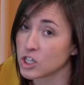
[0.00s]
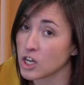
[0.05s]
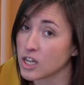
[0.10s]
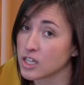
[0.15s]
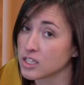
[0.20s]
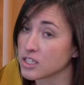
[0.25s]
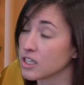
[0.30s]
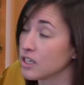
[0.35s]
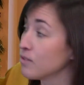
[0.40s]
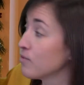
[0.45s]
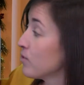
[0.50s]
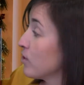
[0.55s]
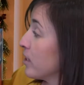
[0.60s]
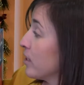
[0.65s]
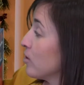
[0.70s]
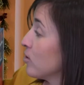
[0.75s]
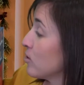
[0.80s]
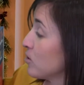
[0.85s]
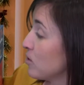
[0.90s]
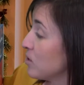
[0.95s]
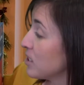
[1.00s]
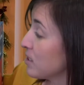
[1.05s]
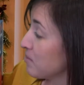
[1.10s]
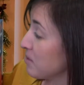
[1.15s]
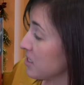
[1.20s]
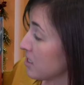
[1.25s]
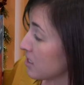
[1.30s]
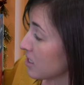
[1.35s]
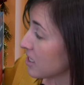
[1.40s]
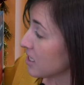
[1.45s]
Johnson for introducing
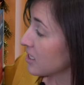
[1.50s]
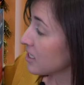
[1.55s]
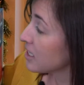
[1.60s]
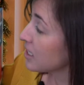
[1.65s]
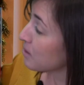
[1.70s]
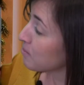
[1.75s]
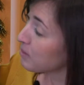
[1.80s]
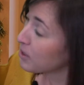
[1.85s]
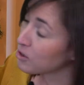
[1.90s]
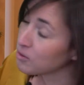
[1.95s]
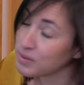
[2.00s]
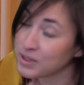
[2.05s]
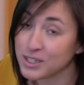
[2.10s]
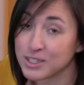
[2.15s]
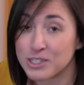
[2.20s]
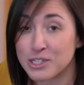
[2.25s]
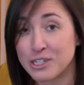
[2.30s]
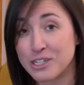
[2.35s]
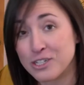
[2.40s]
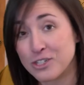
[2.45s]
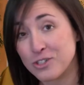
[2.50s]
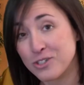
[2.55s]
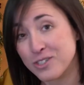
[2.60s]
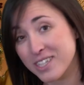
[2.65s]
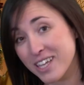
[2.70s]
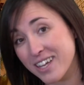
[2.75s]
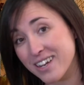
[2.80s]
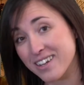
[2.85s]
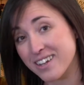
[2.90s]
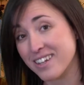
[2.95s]
me to this, and it better be as good as you
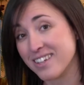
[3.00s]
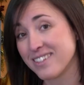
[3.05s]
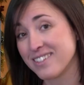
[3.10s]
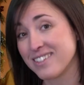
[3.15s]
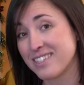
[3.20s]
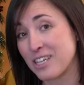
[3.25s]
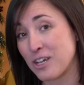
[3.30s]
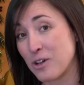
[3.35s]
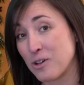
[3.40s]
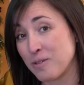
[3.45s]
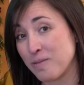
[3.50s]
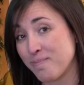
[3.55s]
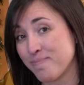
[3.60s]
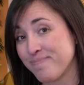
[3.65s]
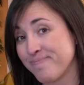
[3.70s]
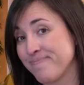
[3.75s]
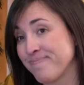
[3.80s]
said it is. So,